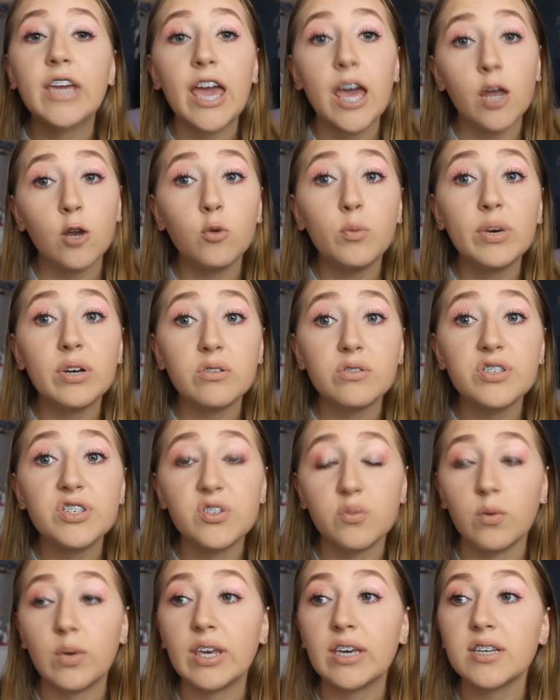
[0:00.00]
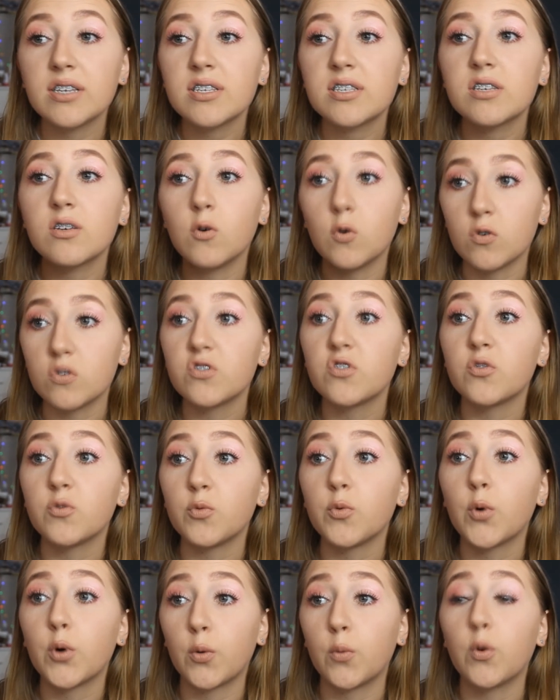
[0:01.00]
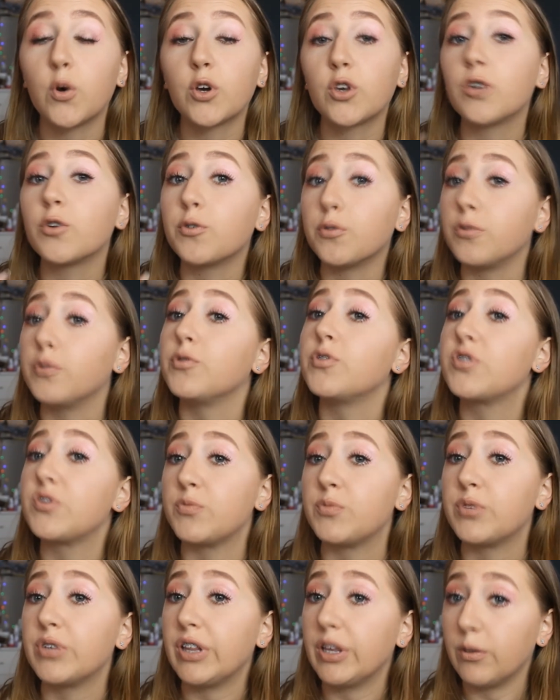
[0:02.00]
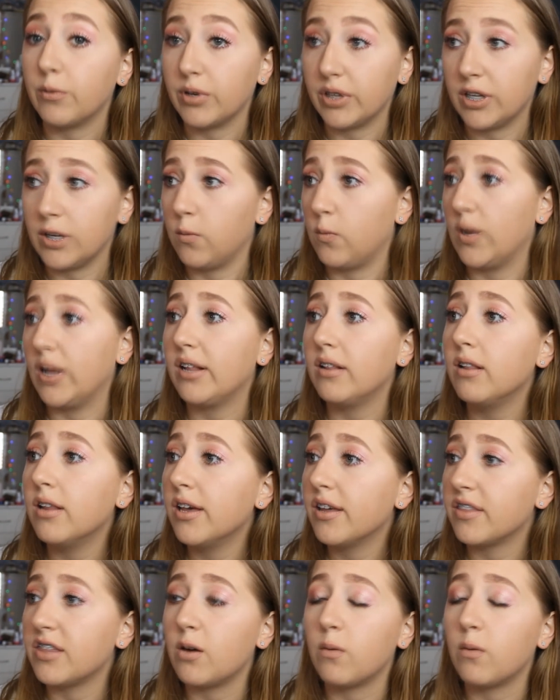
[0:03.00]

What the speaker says: Kettlebell swings also work your glutes really, really well.